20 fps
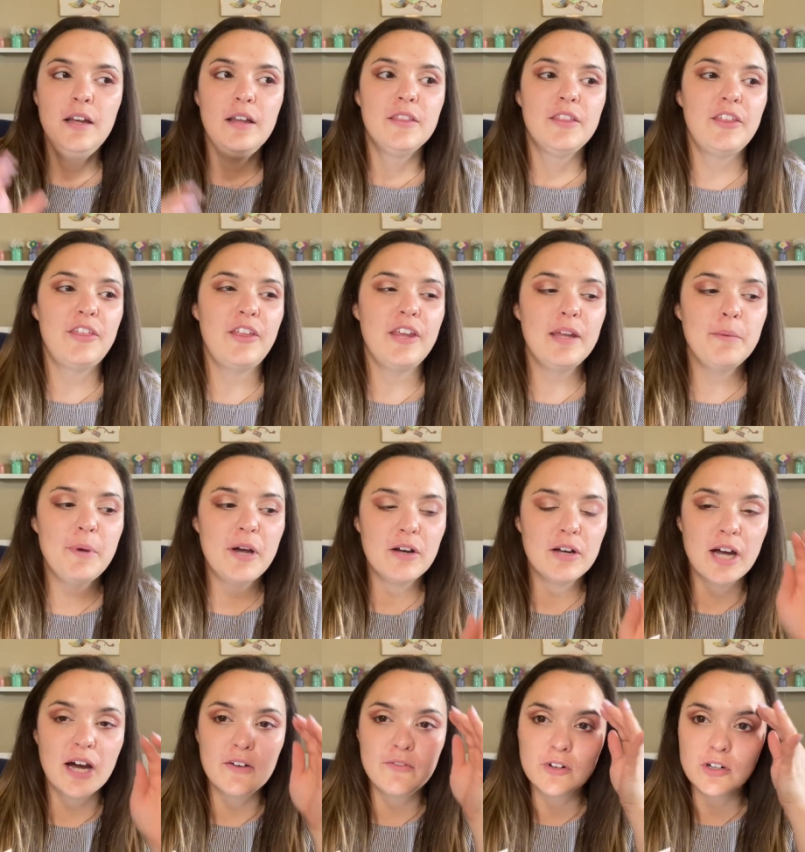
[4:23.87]
The thing about
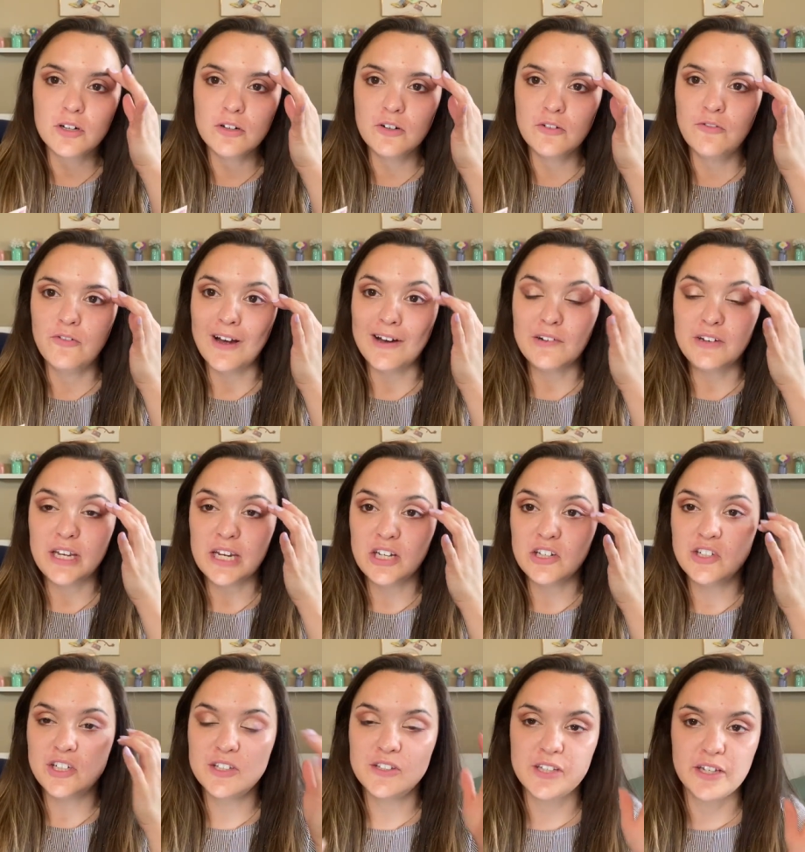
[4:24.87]
CoverGirl
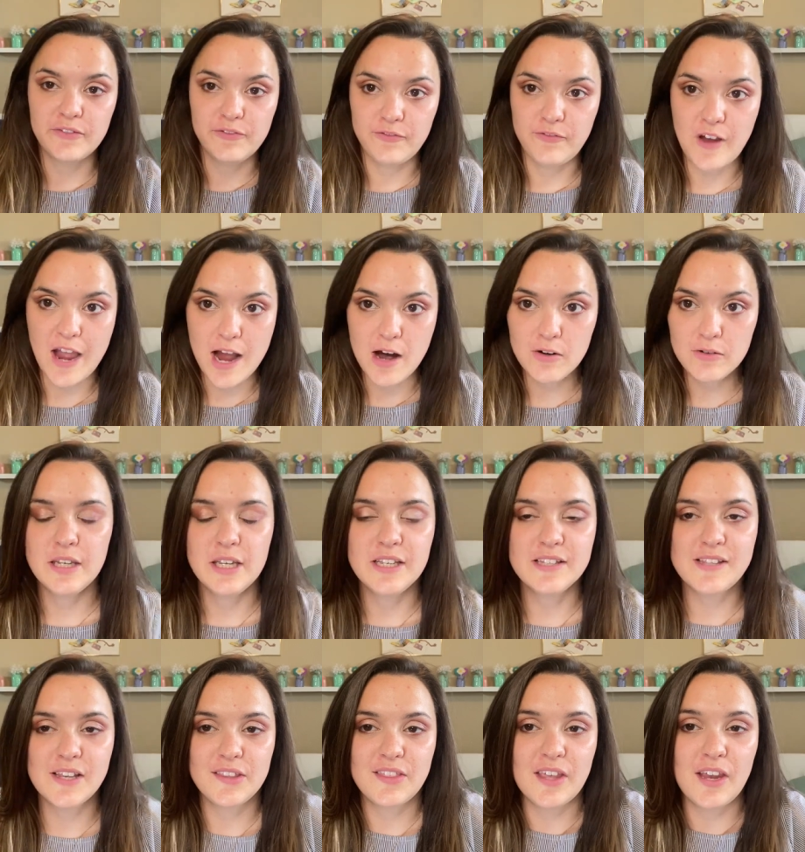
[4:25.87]
foundations I found is
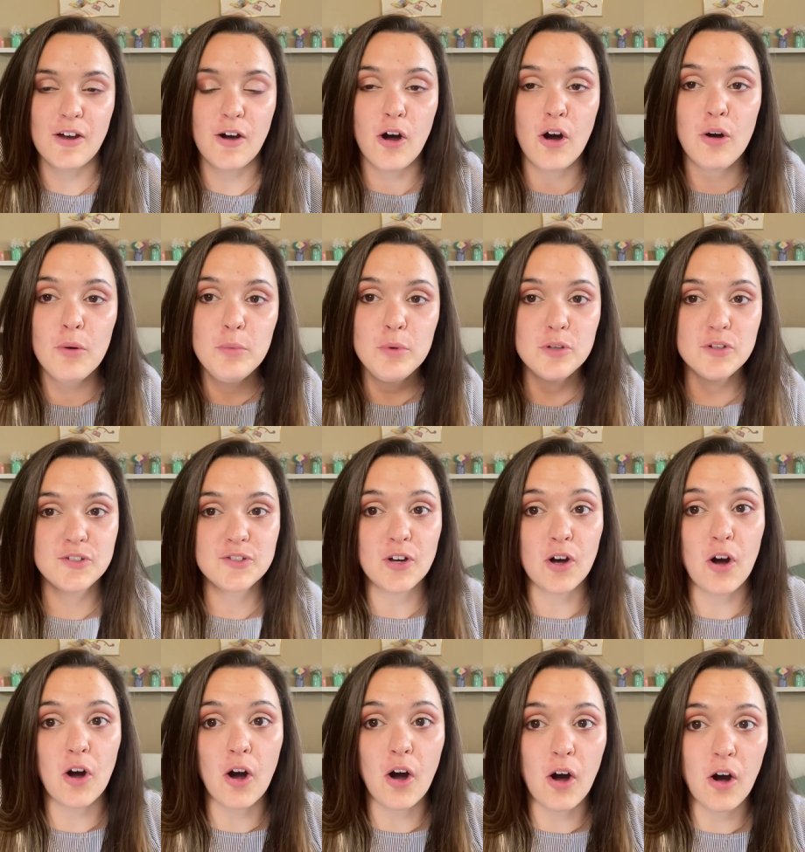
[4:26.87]
that they almost
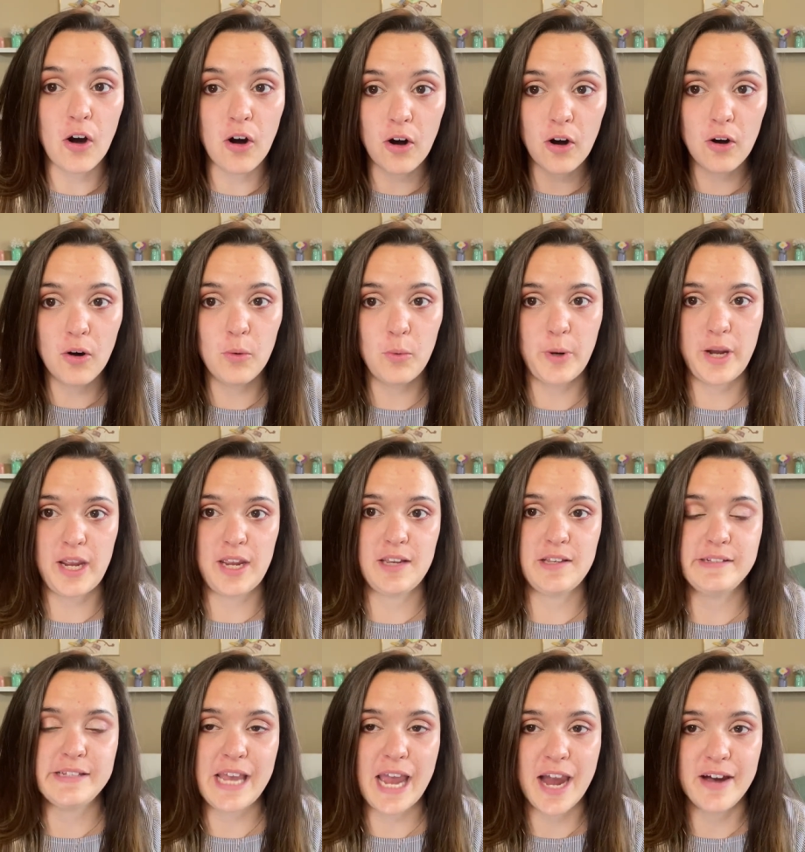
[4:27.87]

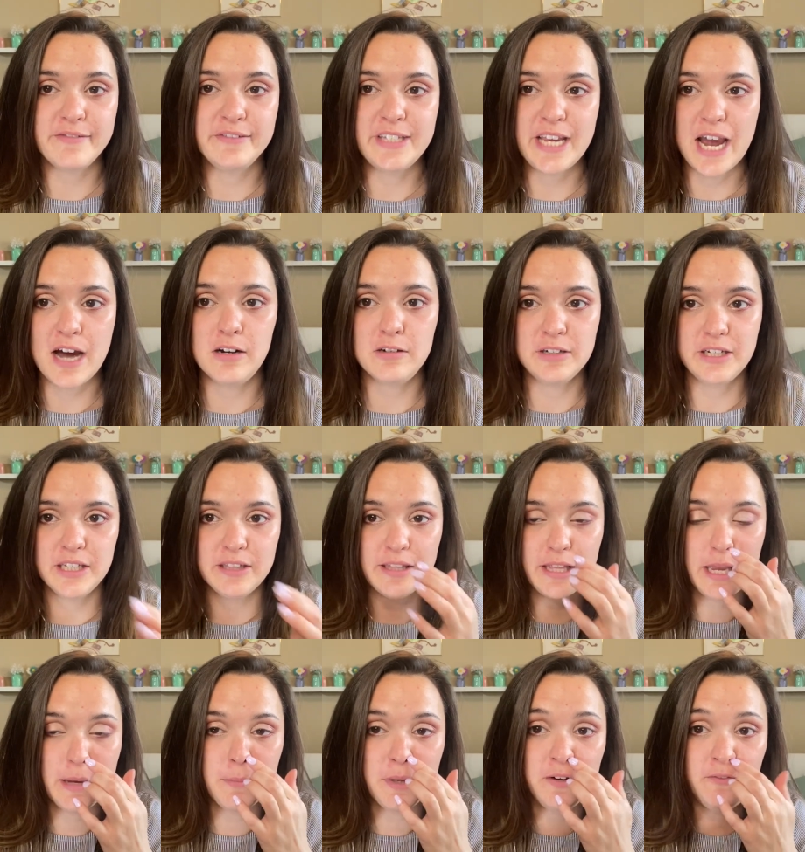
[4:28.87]
always have talc in
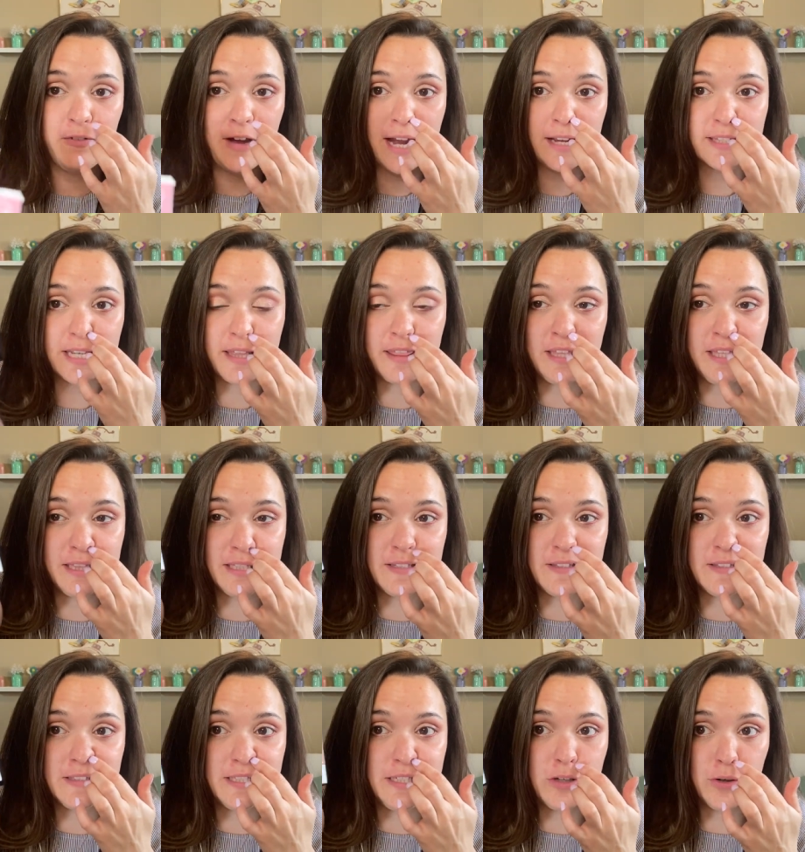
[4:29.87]
them. In fact, I think this
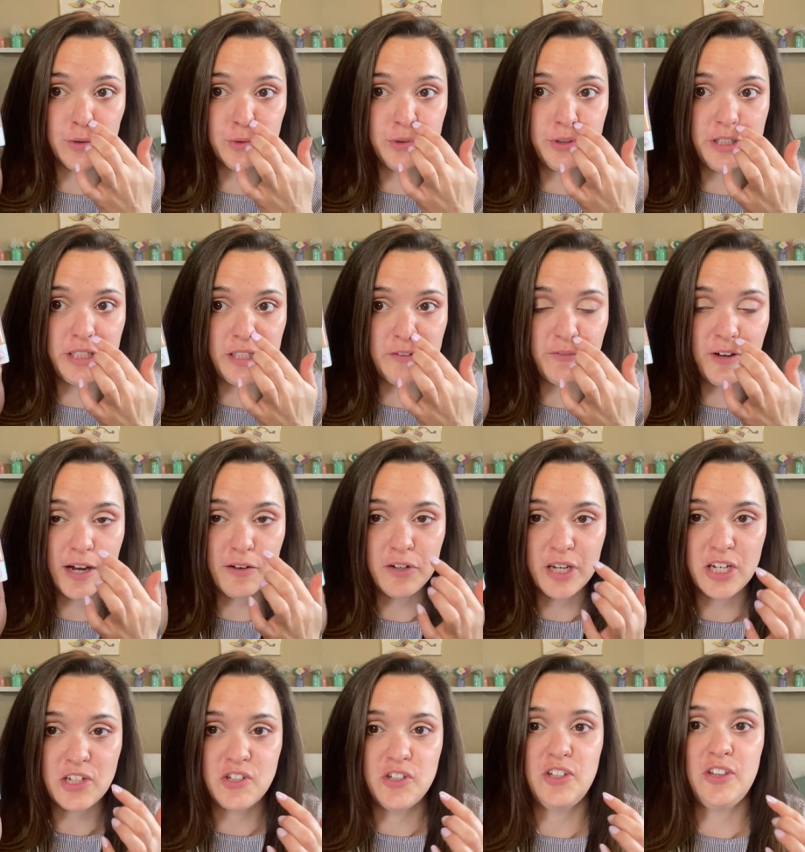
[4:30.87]
is the only
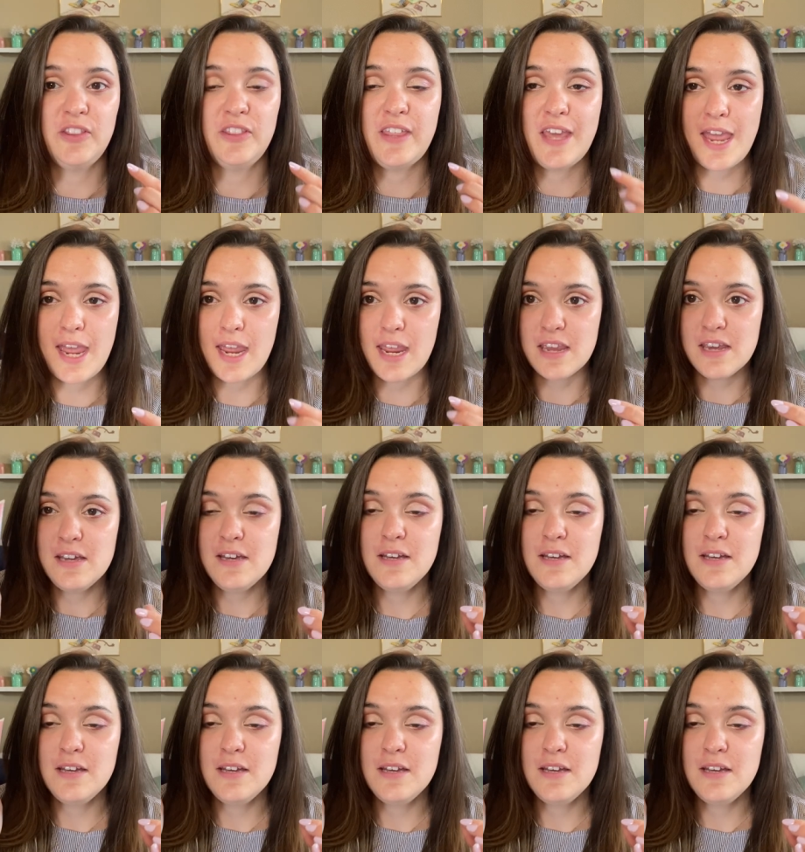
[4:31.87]
foundation they